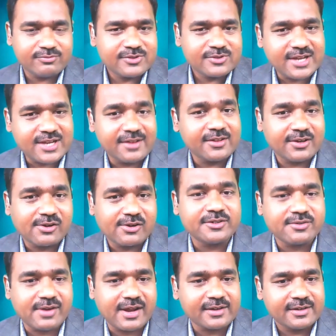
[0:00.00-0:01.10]
sign the
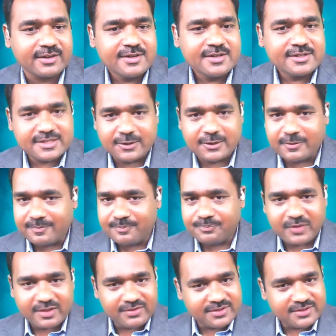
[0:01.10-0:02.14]
contract. So this